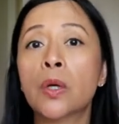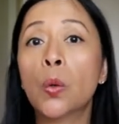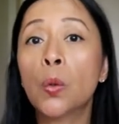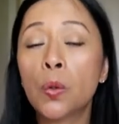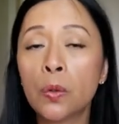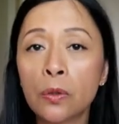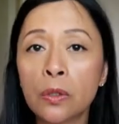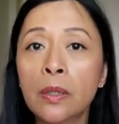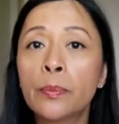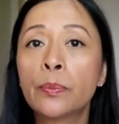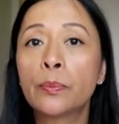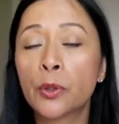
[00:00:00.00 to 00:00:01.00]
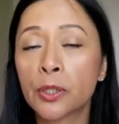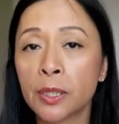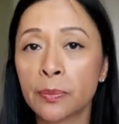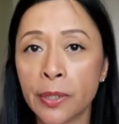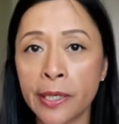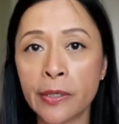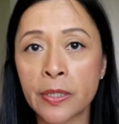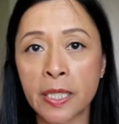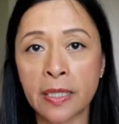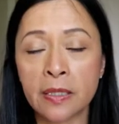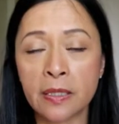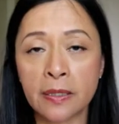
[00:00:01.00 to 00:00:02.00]
all, body
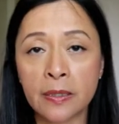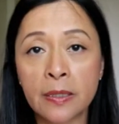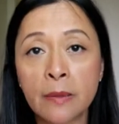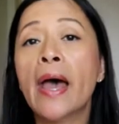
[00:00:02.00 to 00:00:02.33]
processes.